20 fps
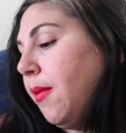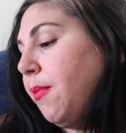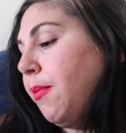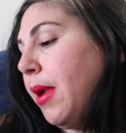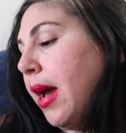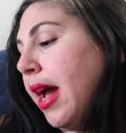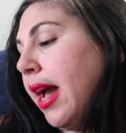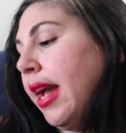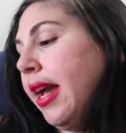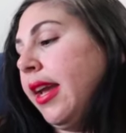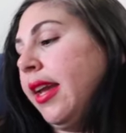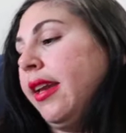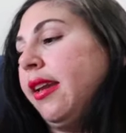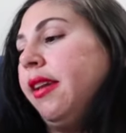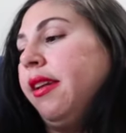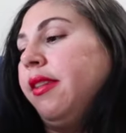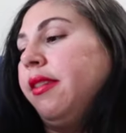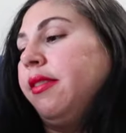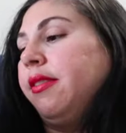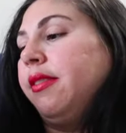
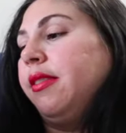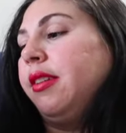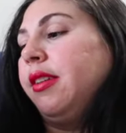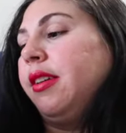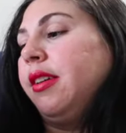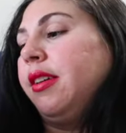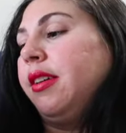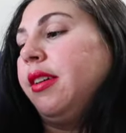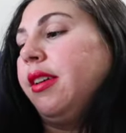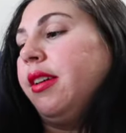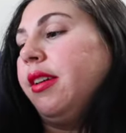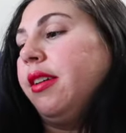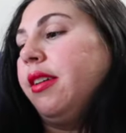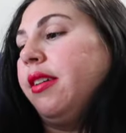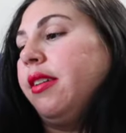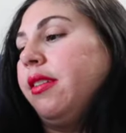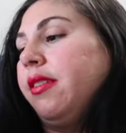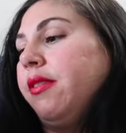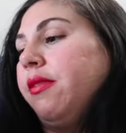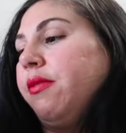by
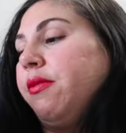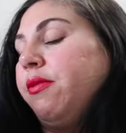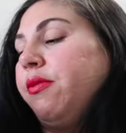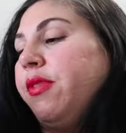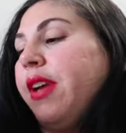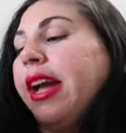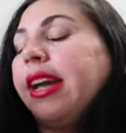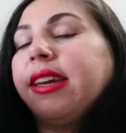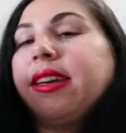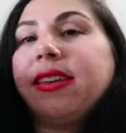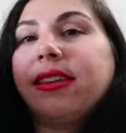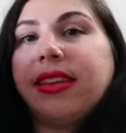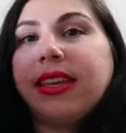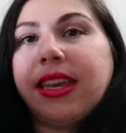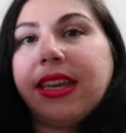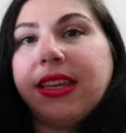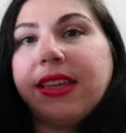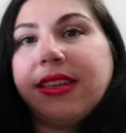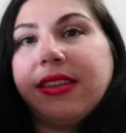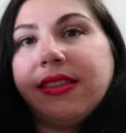Vec
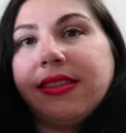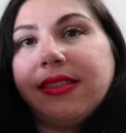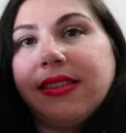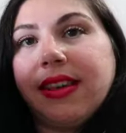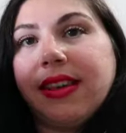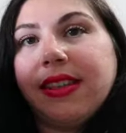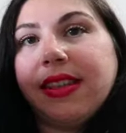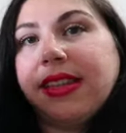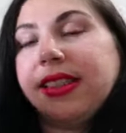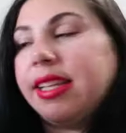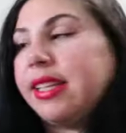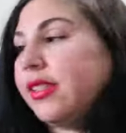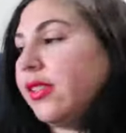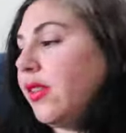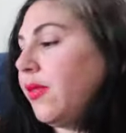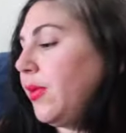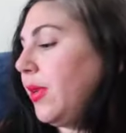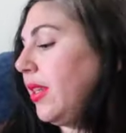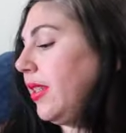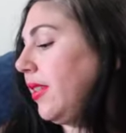King, I think that's
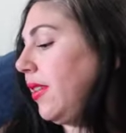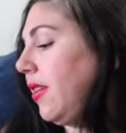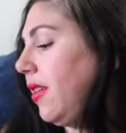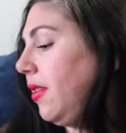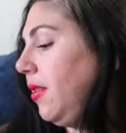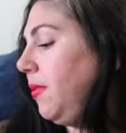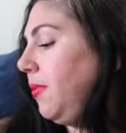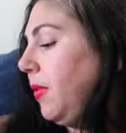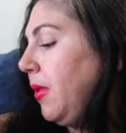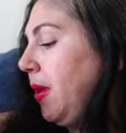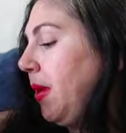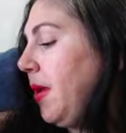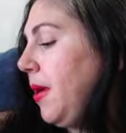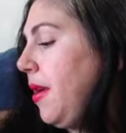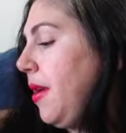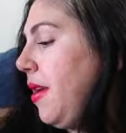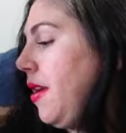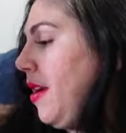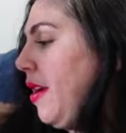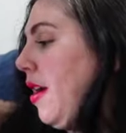what it's called.
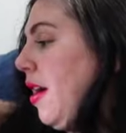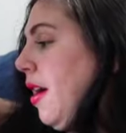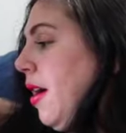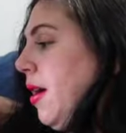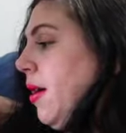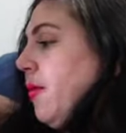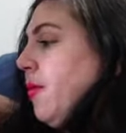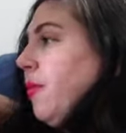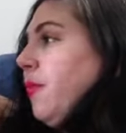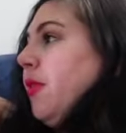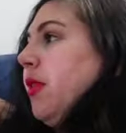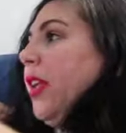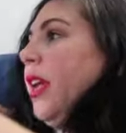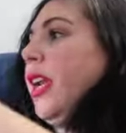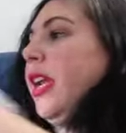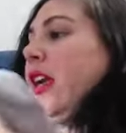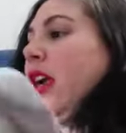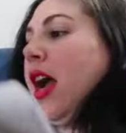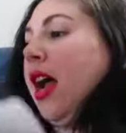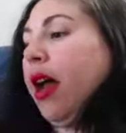And
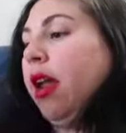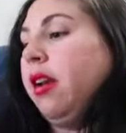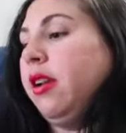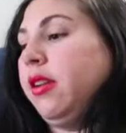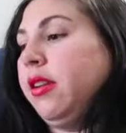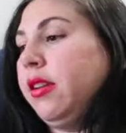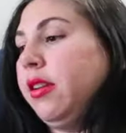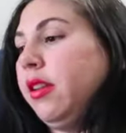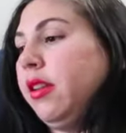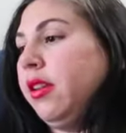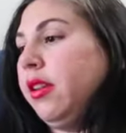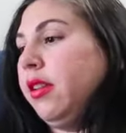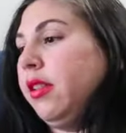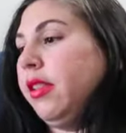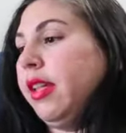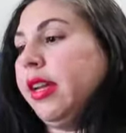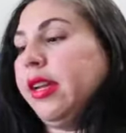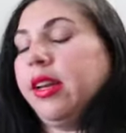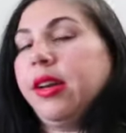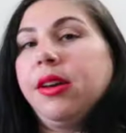I got
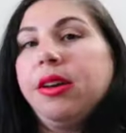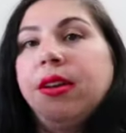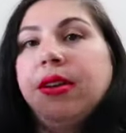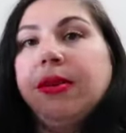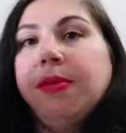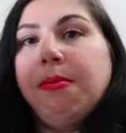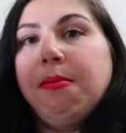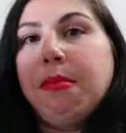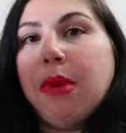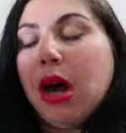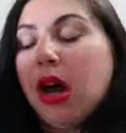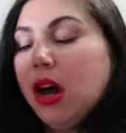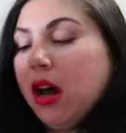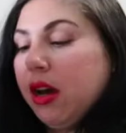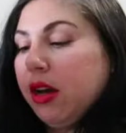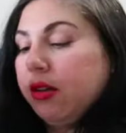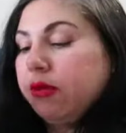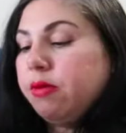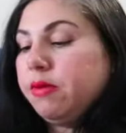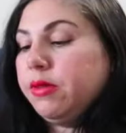like a
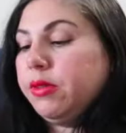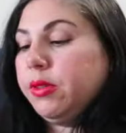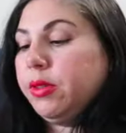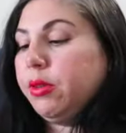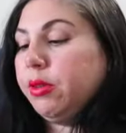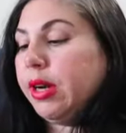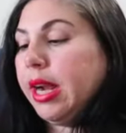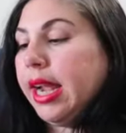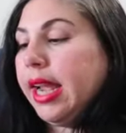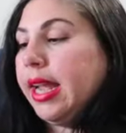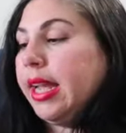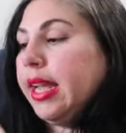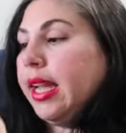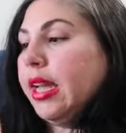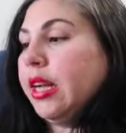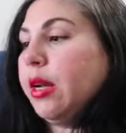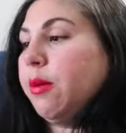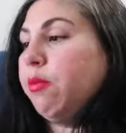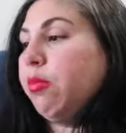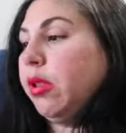mauve, gray,
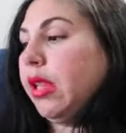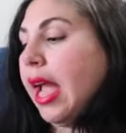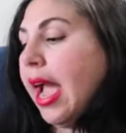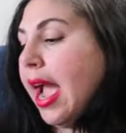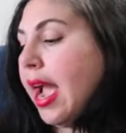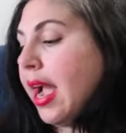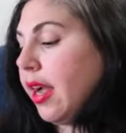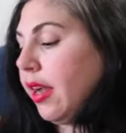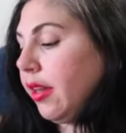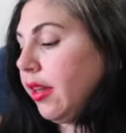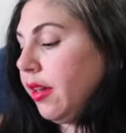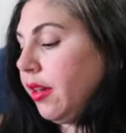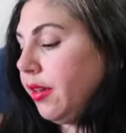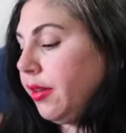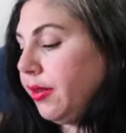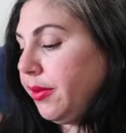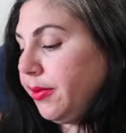and a black.